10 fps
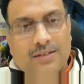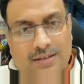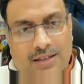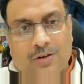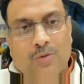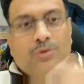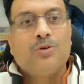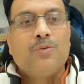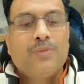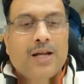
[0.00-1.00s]
the
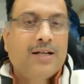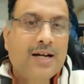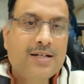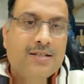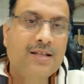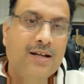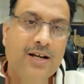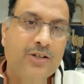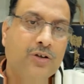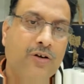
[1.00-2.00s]
chromosome that gets the
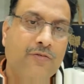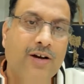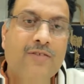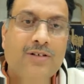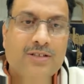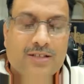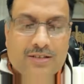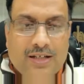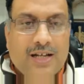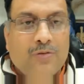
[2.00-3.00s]
ratio of red versus
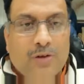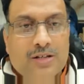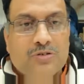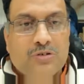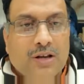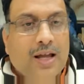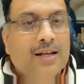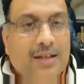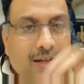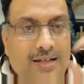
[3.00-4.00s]
green
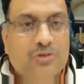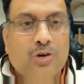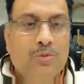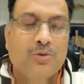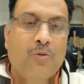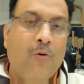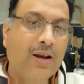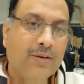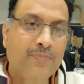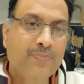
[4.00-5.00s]
1:9 is chromosome
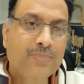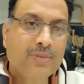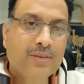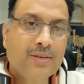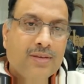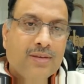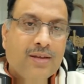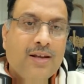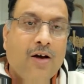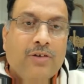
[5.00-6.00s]
1.
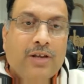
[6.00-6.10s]
Now,